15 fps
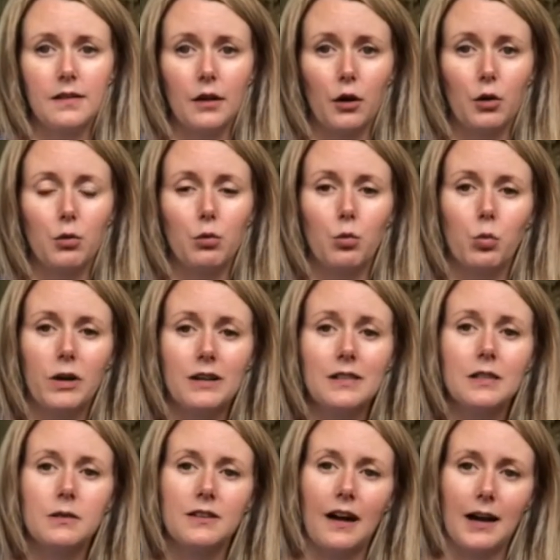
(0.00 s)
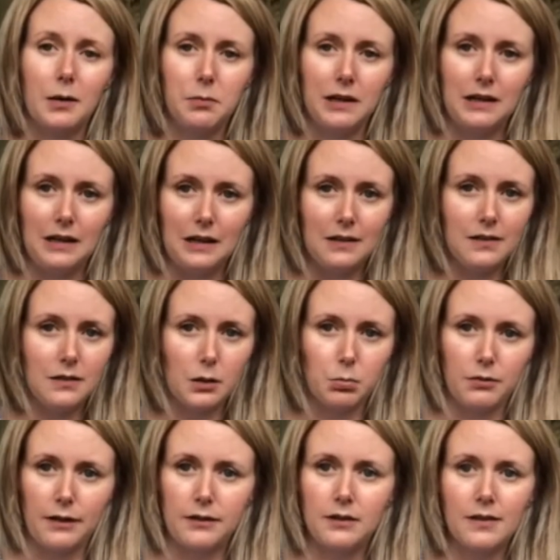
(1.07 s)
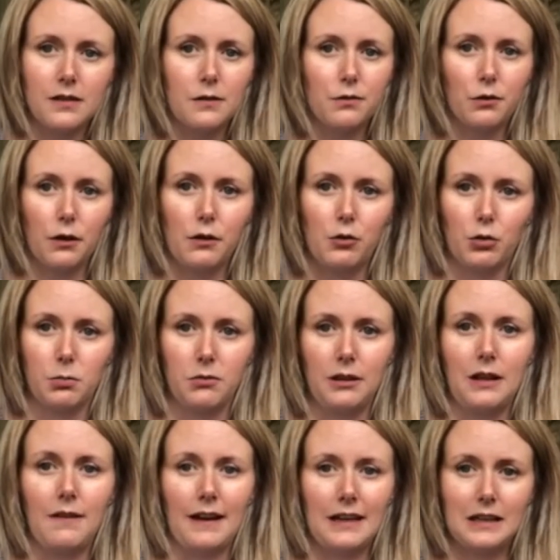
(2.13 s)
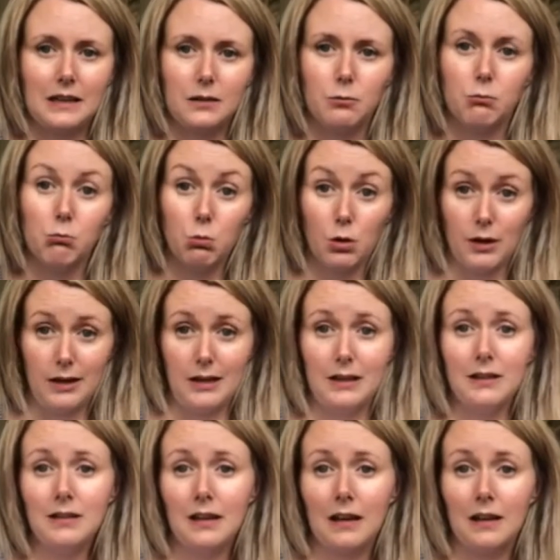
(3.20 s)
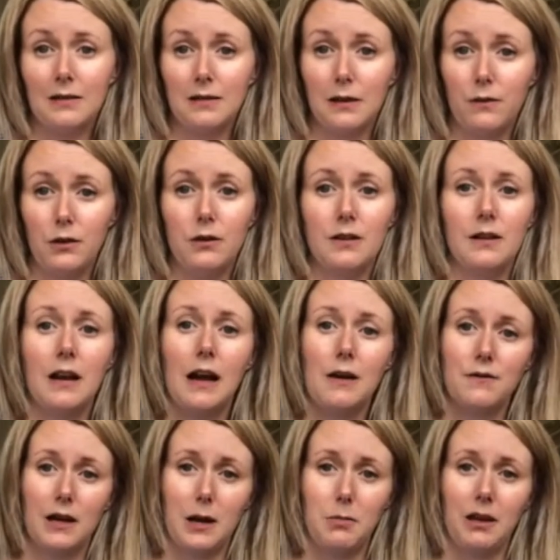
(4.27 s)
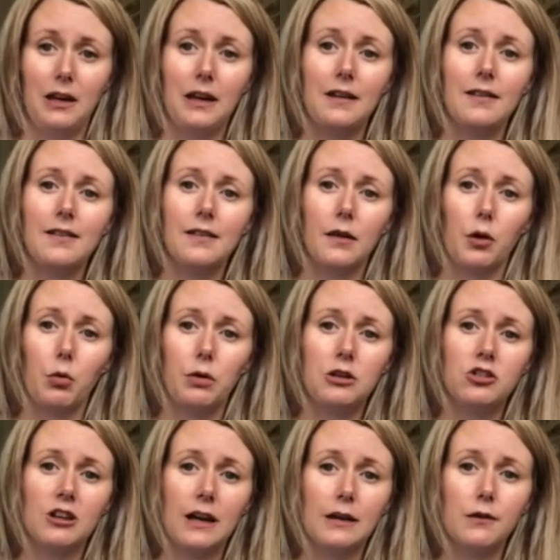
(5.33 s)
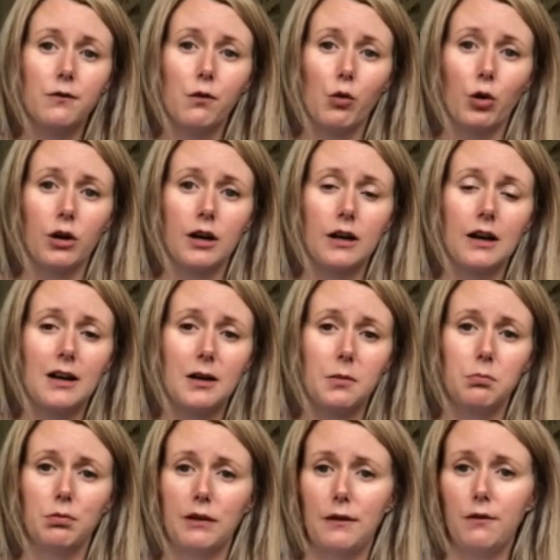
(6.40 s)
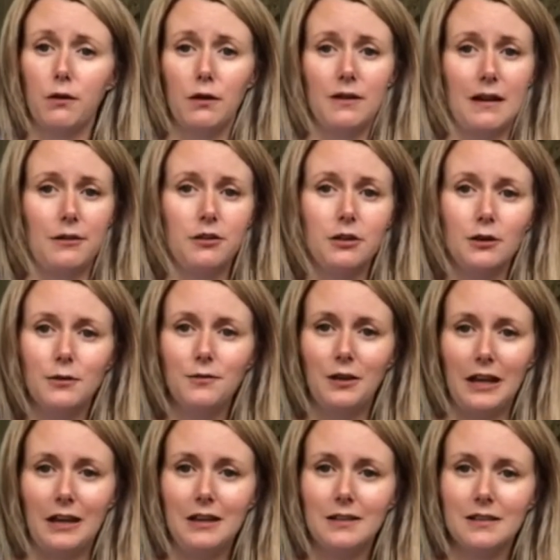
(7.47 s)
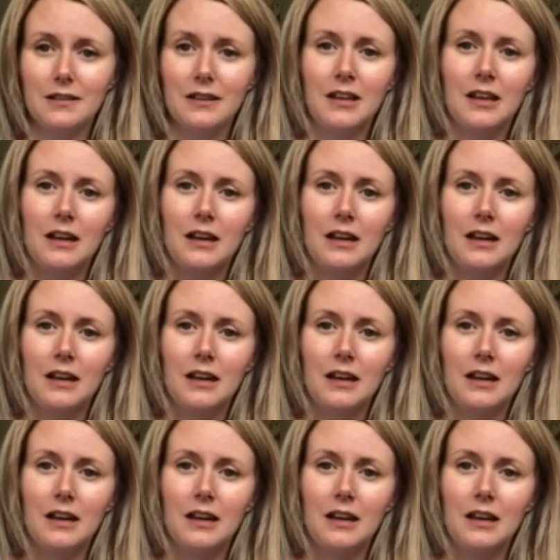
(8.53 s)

So with diabetes, your blood doesn't flow normally like it would if you didn't have diabetes. So we check for um, blood flow down to your feet.